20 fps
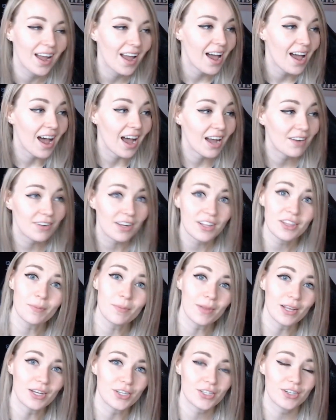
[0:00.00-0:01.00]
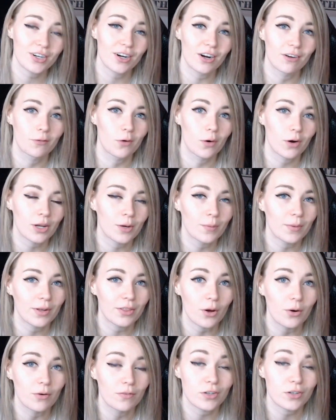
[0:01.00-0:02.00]
I've had the pleasure of working
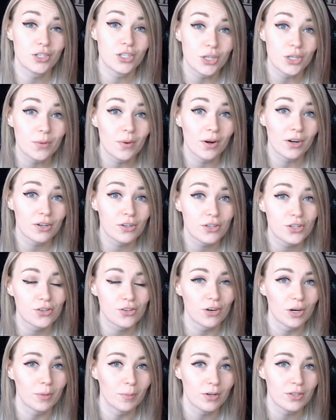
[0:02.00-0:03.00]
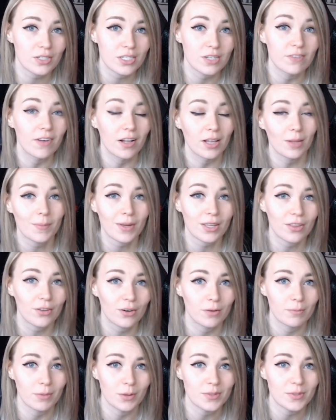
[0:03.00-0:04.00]
with over 200 streamers developing
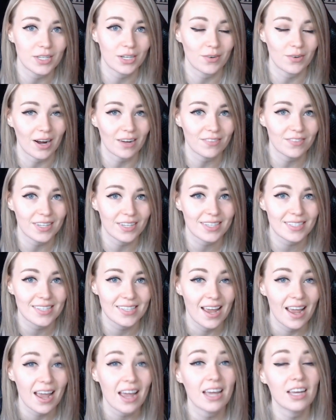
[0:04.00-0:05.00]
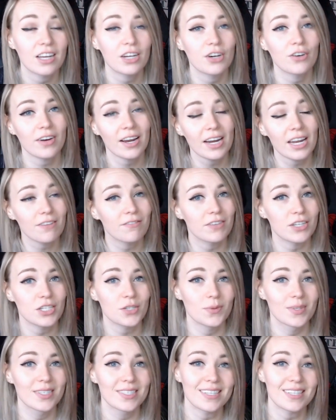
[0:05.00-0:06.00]
their emotes and graphics, and creating
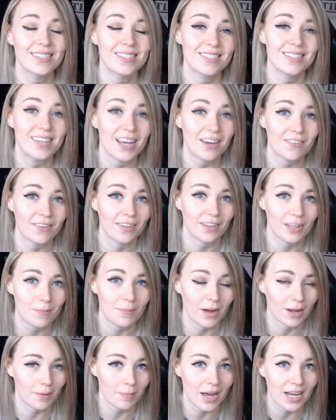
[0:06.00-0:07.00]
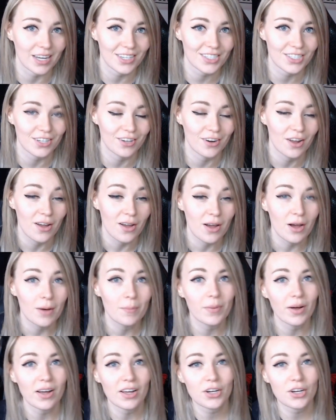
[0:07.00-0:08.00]
visuals is definitely my passion.
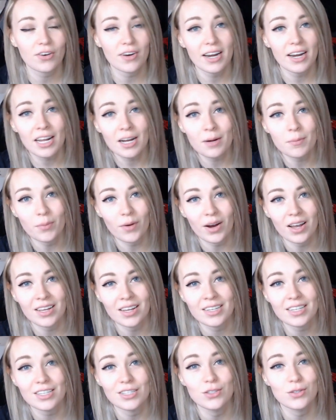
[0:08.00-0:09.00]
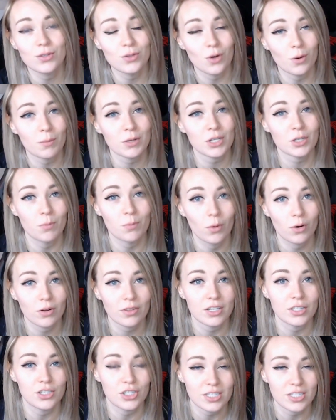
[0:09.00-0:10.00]
But creating a brand is so much more
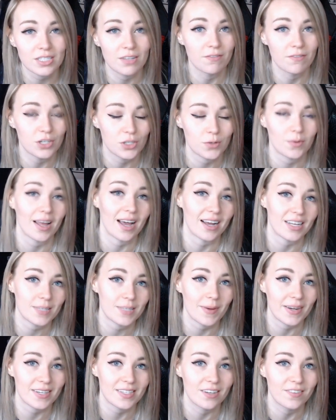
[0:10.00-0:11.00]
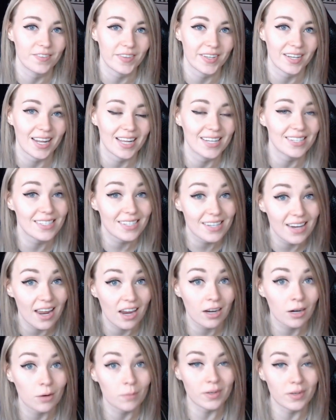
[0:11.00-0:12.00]
than just the visual aspect of it, and
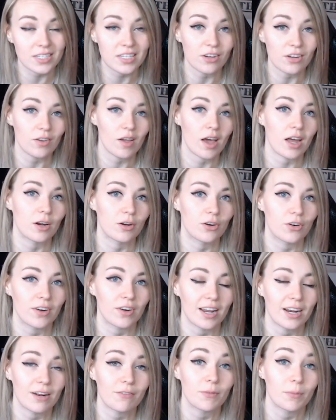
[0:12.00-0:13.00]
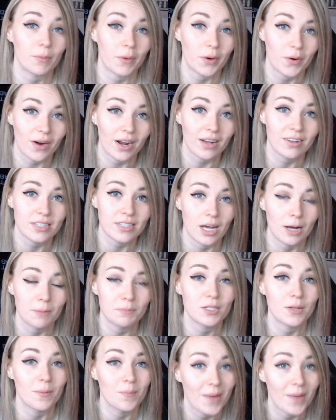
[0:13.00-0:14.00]
today I'm going to tell you how to create it from the ground
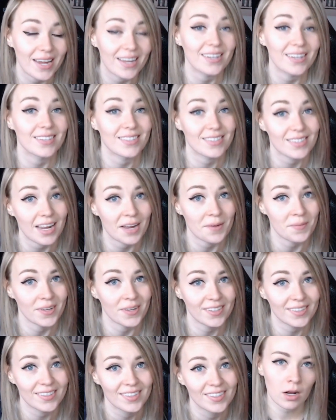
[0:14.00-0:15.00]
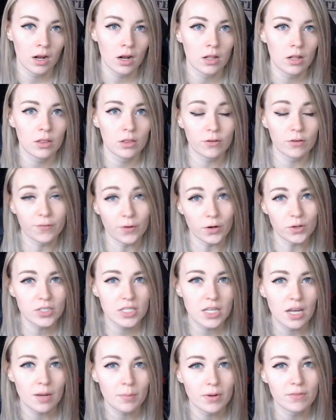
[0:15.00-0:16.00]
up to make a statement. The first
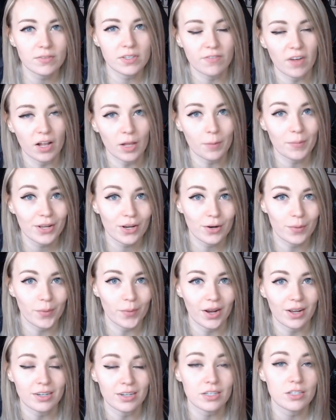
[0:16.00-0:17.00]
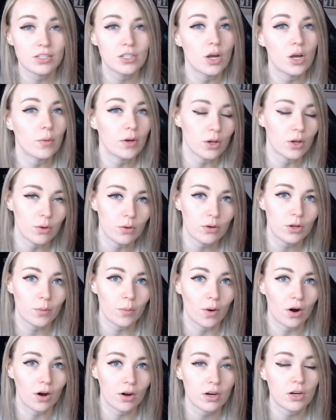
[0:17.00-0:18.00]
step of developing your brand is knowing who
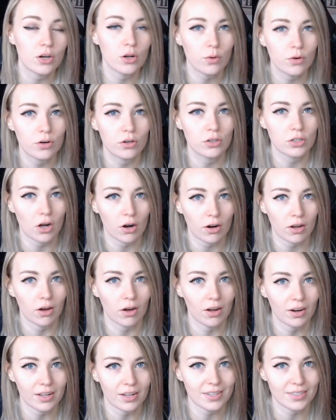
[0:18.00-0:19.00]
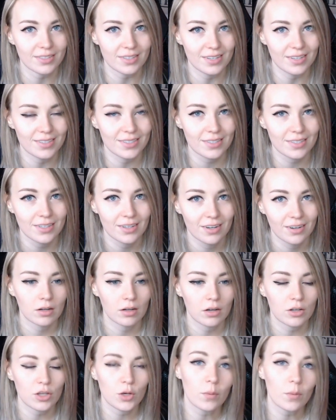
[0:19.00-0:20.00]
you are and who your target audience is.
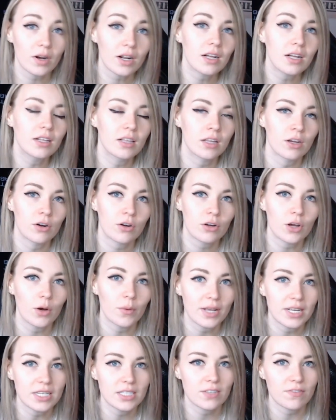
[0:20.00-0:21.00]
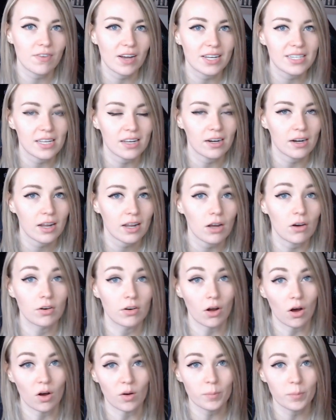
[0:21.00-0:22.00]
You want a clear, cohesive identity
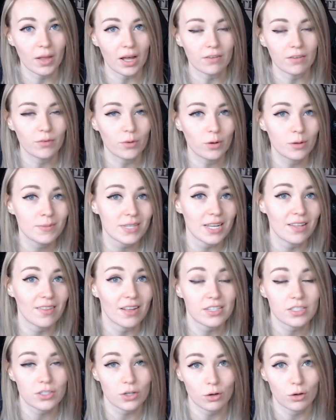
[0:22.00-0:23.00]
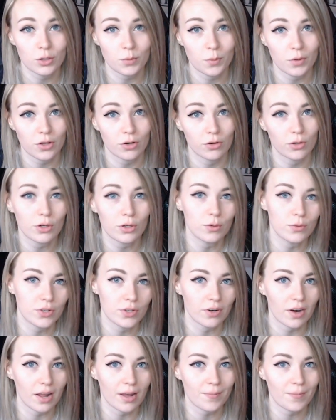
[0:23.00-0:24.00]
on all platforms, and that starts with your
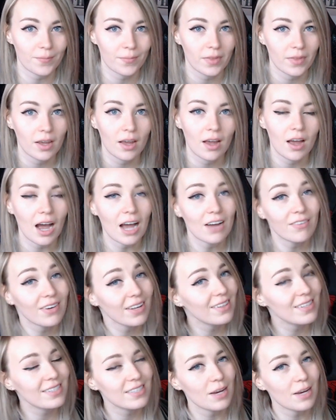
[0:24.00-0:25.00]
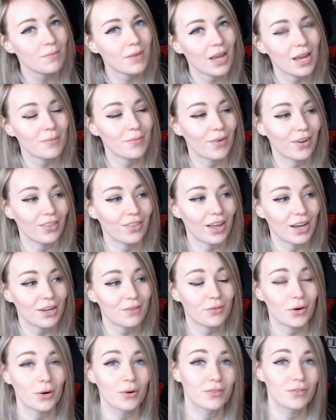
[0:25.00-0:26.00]
username. I've had the same name online
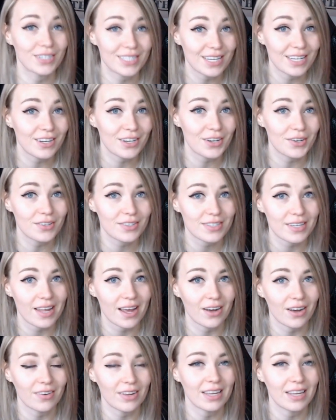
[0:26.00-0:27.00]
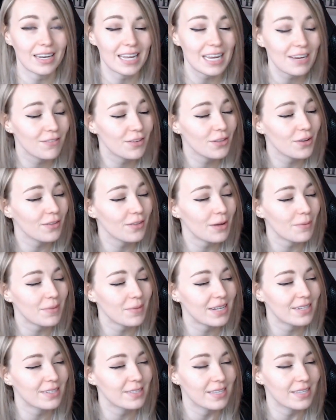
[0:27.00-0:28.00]
for over 10 years now, and even though that
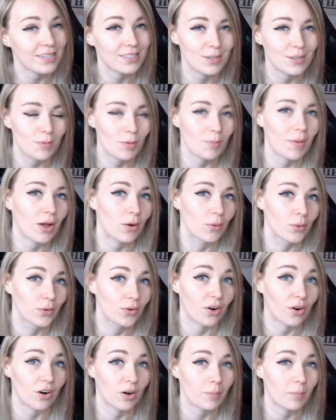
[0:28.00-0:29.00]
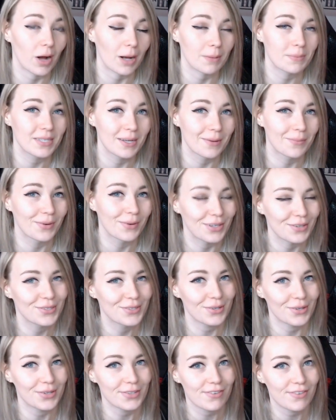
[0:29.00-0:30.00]
means that some of my old art pops up when you
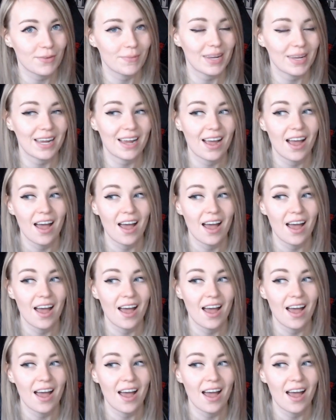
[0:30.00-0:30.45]
search for me,